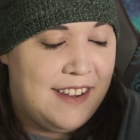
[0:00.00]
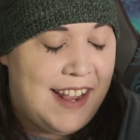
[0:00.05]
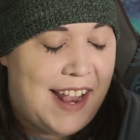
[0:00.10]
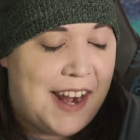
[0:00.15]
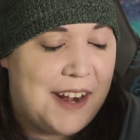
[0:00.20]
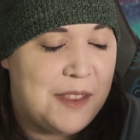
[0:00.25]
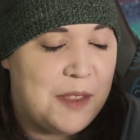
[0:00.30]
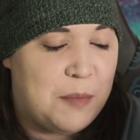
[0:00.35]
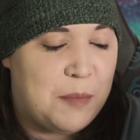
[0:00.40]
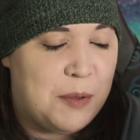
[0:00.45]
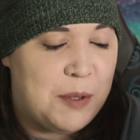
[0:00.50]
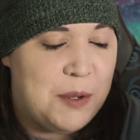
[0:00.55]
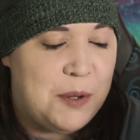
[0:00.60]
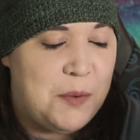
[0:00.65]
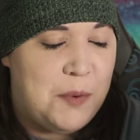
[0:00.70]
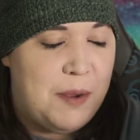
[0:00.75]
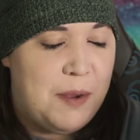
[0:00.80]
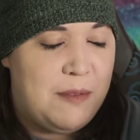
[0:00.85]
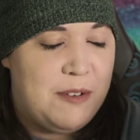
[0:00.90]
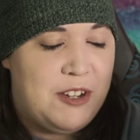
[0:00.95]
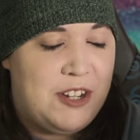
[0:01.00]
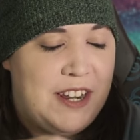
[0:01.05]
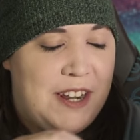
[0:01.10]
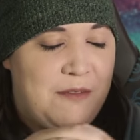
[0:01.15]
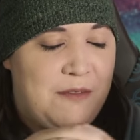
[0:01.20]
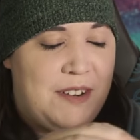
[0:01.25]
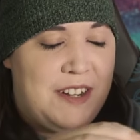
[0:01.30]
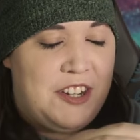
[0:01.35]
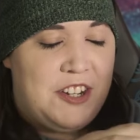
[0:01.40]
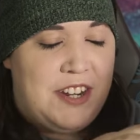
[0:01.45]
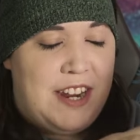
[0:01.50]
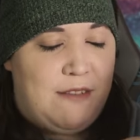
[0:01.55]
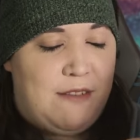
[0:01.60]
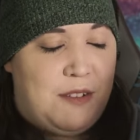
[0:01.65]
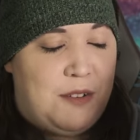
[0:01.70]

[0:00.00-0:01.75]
Out of the blue, Wei Wuxian reached out